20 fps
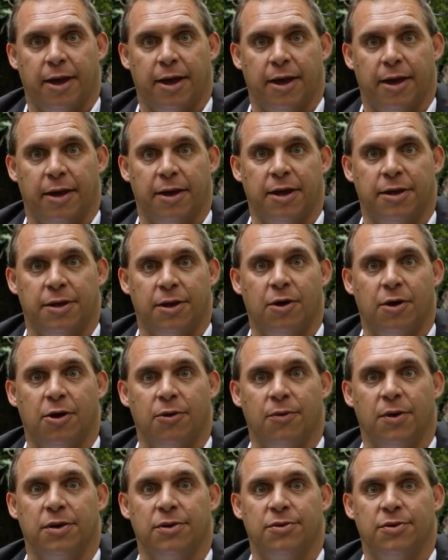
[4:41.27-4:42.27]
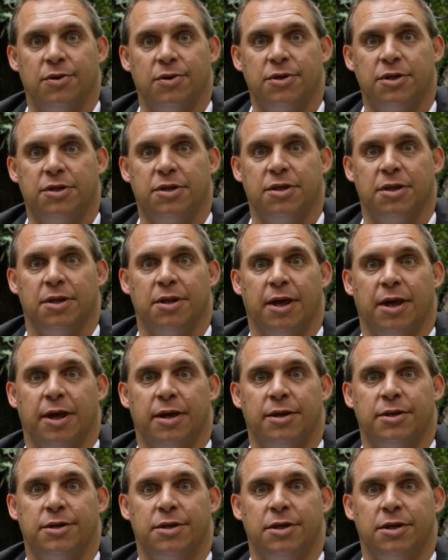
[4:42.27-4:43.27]
uh, in her interest,
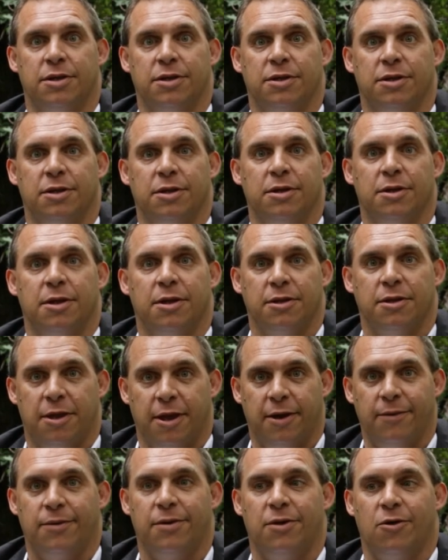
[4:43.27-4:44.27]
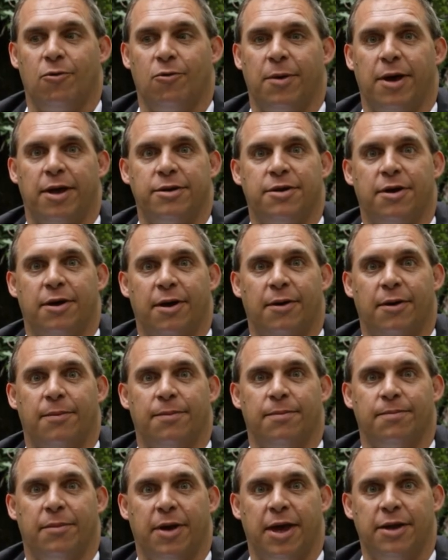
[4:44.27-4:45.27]
and she's definitely will match
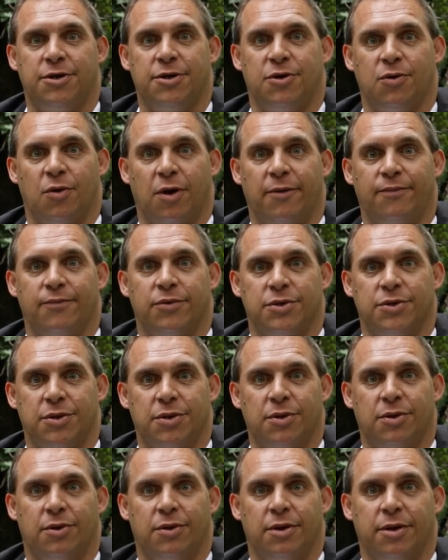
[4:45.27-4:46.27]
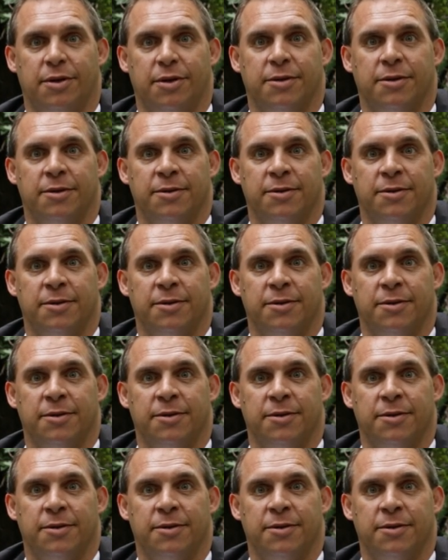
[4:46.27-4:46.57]
up, match you up for sure.